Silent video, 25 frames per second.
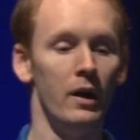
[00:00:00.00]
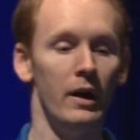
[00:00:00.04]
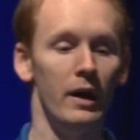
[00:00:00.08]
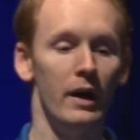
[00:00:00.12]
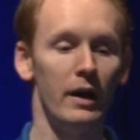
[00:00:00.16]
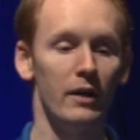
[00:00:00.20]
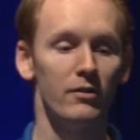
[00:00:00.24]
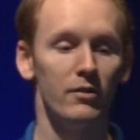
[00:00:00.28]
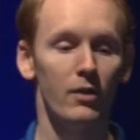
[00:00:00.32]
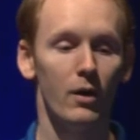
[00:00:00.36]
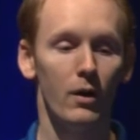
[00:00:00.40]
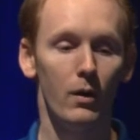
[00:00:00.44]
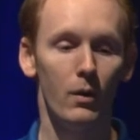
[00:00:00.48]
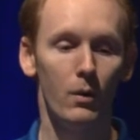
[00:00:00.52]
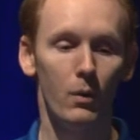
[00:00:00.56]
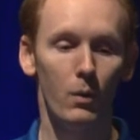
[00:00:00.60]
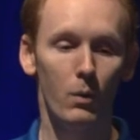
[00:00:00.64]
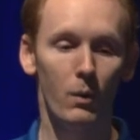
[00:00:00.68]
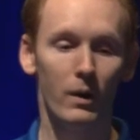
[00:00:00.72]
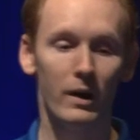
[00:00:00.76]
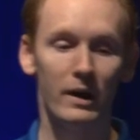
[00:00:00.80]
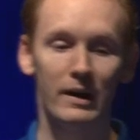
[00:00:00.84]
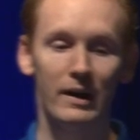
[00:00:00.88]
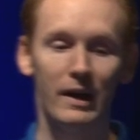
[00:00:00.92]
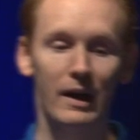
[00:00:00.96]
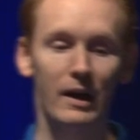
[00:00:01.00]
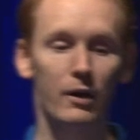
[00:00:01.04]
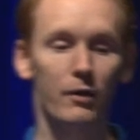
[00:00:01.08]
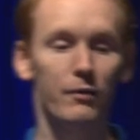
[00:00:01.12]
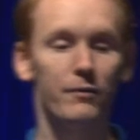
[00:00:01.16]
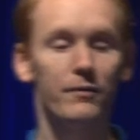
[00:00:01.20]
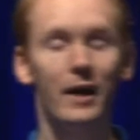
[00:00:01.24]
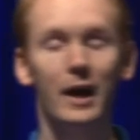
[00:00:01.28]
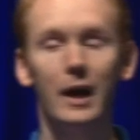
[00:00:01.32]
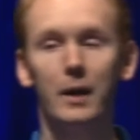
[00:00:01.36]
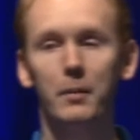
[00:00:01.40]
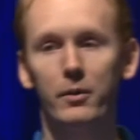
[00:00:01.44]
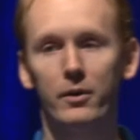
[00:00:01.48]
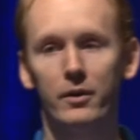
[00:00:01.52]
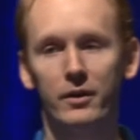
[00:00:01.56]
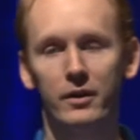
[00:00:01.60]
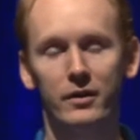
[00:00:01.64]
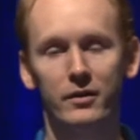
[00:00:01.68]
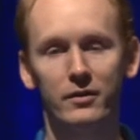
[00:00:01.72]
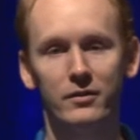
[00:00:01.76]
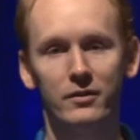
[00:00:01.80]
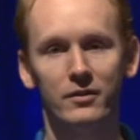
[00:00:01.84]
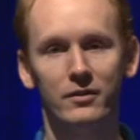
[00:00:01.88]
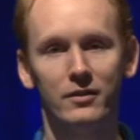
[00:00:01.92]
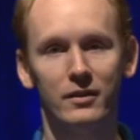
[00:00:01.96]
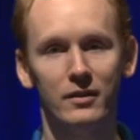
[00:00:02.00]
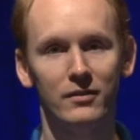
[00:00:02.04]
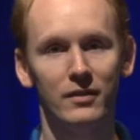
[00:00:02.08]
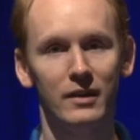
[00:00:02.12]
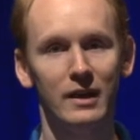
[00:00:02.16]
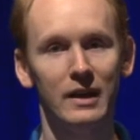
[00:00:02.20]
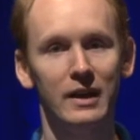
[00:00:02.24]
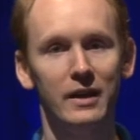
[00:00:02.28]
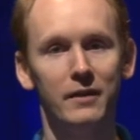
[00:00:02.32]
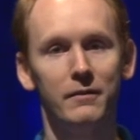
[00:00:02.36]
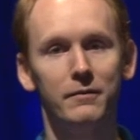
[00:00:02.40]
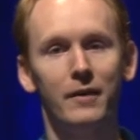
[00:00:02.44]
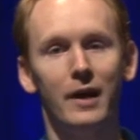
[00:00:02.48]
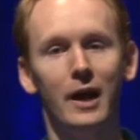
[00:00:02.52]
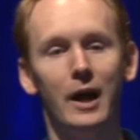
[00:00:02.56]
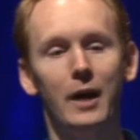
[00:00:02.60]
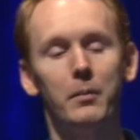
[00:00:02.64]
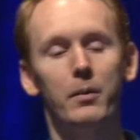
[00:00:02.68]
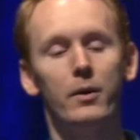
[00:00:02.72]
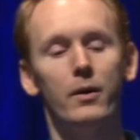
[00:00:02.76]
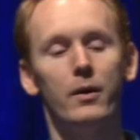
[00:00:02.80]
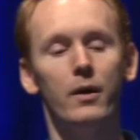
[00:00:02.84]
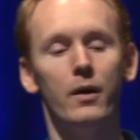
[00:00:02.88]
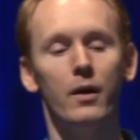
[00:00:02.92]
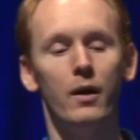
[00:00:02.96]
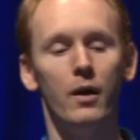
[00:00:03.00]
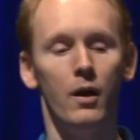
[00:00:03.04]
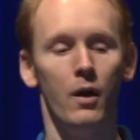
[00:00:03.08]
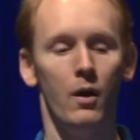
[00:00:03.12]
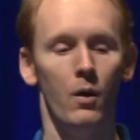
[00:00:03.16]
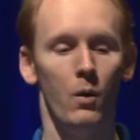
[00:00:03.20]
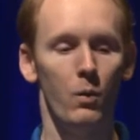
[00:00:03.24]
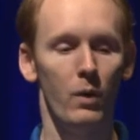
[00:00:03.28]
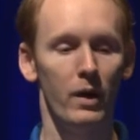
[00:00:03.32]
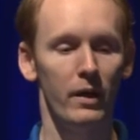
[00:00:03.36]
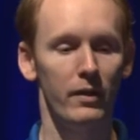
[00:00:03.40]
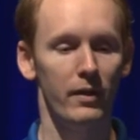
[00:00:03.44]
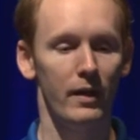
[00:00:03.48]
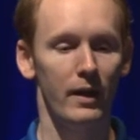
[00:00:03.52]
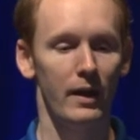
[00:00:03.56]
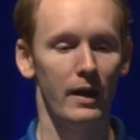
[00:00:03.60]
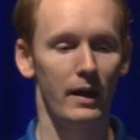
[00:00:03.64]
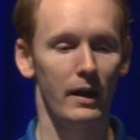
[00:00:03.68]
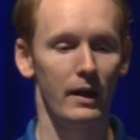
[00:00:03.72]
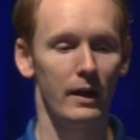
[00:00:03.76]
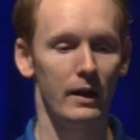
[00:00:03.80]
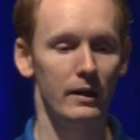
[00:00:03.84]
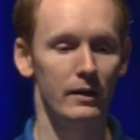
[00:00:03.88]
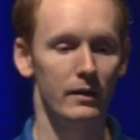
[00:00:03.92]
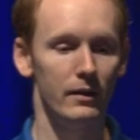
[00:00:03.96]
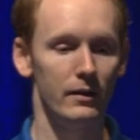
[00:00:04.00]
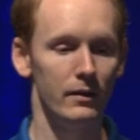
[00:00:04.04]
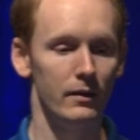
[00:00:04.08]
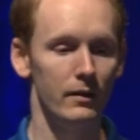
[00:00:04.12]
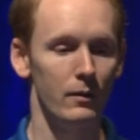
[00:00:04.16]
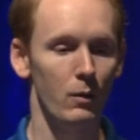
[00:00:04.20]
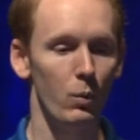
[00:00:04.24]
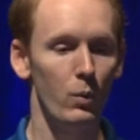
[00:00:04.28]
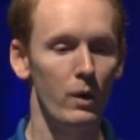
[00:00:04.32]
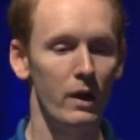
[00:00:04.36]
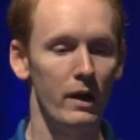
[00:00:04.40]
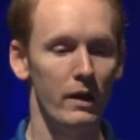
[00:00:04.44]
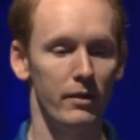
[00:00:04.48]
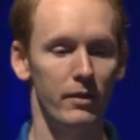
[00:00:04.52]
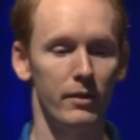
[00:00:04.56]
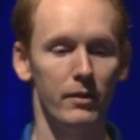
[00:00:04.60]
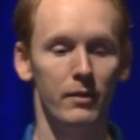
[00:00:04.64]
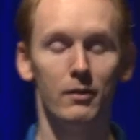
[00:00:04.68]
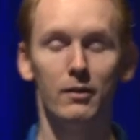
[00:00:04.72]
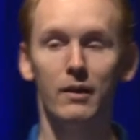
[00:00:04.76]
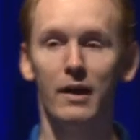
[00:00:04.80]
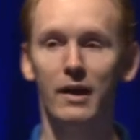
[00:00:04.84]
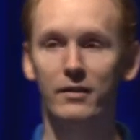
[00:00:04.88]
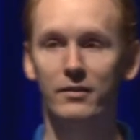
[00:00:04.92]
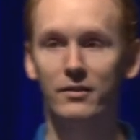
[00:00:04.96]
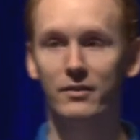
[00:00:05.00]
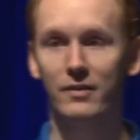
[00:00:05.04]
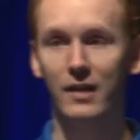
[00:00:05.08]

And so what a nanofiber is, is it's any fiber with a width less